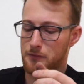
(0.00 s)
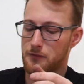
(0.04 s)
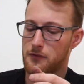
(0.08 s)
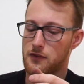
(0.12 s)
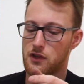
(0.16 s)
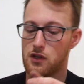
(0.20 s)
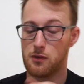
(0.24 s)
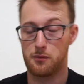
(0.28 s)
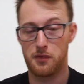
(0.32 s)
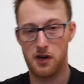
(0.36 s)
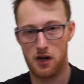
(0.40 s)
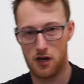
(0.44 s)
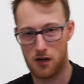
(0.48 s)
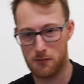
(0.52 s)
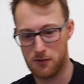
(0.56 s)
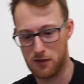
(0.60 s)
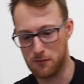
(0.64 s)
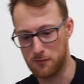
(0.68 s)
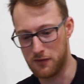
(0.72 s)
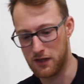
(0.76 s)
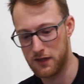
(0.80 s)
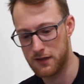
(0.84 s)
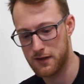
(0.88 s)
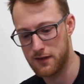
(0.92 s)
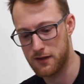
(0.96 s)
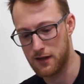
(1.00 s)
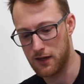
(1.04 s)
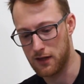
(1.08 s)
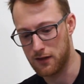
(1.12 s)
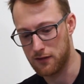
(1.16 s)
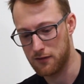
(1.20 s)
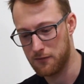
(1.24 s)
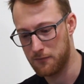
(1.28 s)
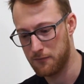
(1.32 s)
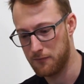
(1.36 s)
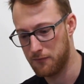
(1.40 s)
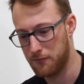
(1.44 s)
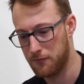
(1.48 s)
The problem is that
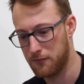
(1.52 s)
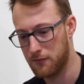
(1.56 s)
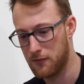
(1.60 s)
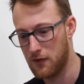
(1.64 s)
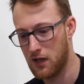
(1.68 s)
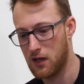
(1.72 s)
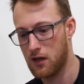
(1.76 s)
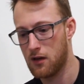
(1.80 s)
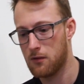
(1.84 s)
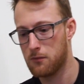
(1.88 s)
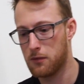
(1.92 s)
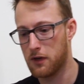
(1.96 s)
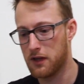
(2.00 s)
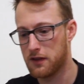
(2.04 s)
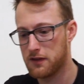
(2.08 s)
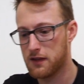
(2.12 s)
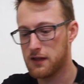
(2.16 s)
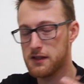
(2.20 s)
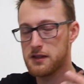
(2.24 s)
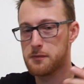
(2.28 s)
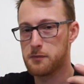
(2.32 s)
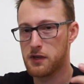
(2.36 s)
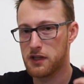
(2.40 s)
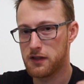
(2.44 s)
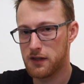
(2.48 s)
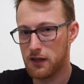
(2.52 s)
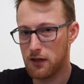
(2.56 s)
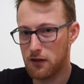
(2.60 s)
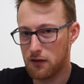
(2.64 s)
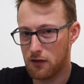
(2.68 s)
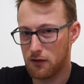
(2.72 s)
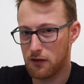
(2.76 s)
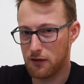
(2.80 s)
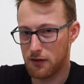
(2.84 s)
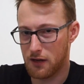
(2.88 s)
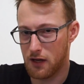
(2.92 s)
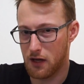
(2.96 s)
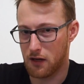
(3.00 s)
with this
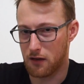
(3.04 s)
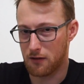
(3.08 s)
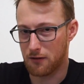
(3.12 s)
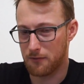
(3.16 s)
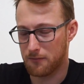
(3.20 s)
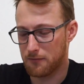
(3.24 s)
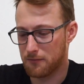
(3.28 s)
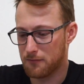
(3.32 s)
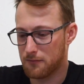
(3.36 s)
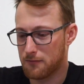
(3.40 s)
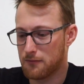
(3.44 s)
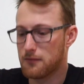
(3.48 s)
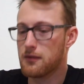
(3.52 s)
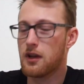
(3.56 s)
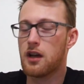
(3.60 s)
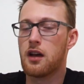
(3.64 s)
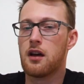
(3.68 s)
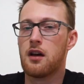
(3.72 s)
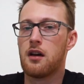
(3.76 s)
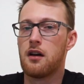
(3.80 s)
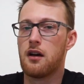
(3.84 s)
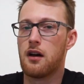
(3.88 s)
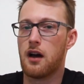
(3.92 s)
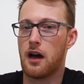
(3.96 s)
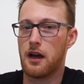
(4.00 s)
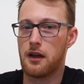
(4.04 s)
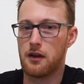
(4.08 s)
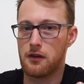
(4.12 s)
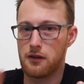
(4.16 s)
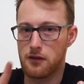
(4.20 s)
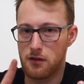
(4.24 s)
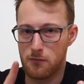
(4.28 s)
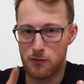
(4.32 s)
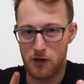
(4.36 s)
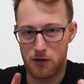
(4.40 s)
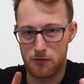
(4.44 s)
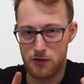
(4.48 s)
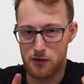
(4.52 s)
particular gun, I heard
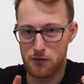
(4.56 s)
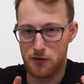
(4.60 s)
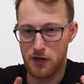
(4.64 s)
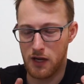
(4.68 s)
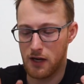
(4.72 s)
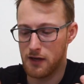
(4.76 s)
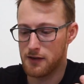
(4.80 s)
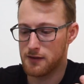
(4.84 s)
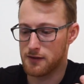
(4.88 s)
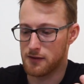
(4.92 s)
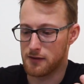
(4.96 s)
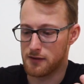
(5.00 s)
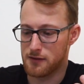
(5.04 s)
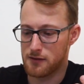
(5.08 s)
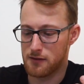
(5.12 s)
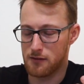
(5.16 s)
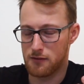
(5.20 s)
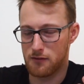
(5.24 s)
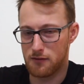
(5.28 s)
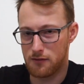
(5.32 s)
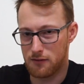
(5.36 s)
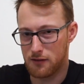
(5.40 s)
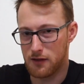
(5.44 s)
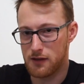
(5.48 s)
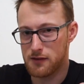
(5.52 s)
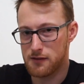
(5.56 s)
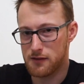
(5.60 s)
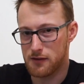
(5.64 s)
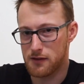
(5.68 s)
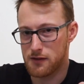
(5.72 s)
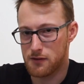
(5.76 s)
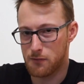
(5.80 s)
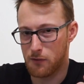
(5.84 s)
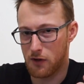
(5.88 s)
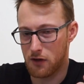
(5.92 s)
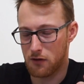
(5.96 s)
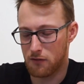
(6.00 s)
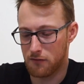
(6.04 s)
about 2 cases. This is
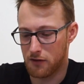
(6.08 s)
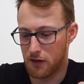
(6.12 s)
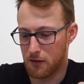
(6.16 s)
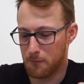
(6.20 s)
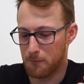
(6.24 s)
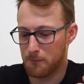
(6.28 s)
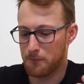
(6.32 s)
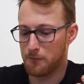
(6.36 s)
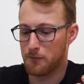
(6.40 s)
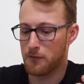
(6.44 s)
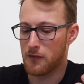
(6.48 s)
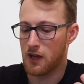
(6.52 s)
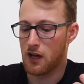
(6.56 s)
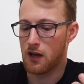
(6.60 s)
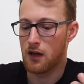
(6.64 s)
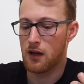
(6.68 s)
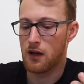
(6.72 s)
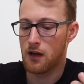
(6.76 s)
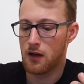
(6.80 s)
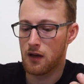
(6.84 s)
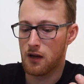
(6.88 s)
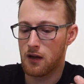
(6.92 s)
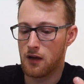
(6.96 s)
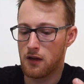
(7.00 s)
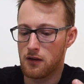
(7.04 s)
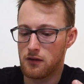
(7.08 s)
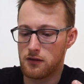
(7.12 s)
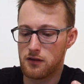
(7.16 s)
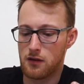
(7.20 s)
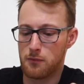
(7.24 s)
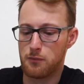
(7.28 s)
one of them. The